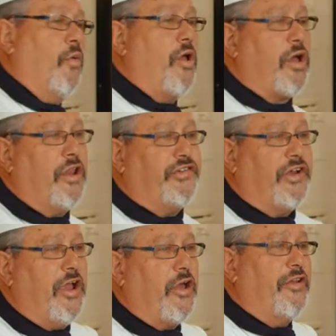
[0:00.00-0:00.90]
what I'm going to
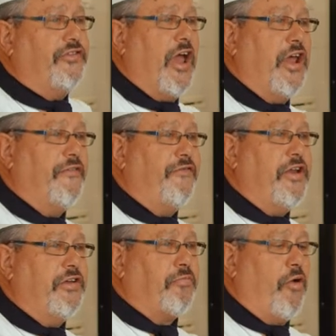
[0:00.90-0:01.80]
show you, I'm going to show you the
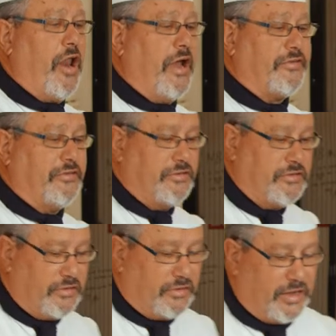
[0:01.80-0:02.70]
finished product.
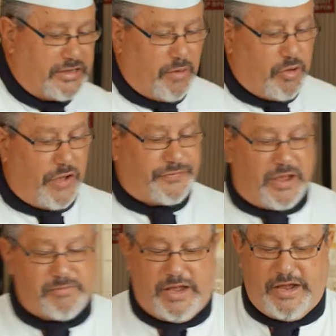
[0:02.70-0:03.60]
Okay, we've got
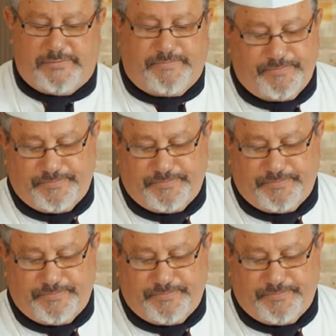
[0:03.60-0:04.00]
them there.